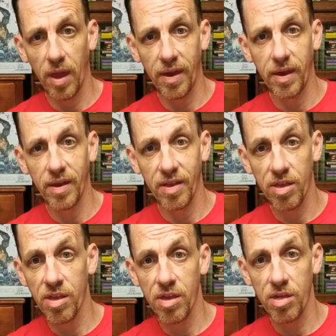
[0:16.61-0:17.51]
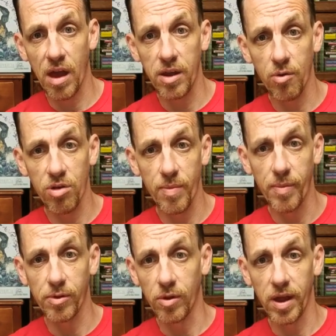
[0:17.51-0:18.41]
And I know some
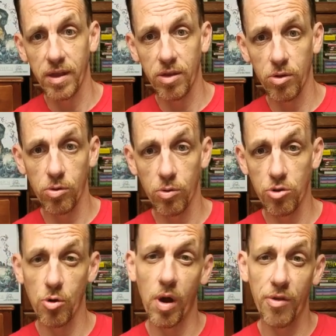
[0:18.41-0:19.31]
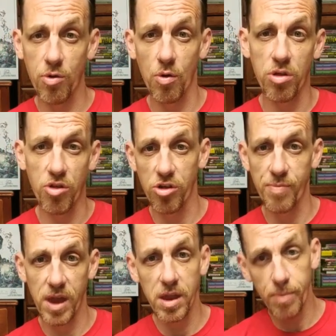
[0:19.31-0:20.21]
people don't like to show how the sausage
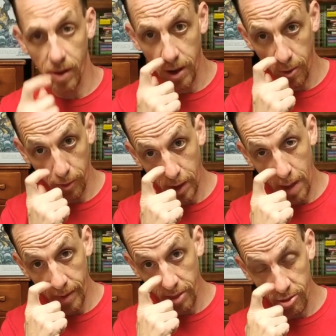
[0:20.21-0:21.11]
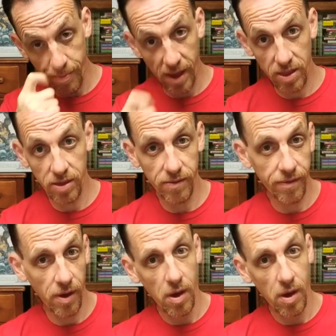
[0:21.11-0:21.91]
is made, but here at the Comic DeSPECtive,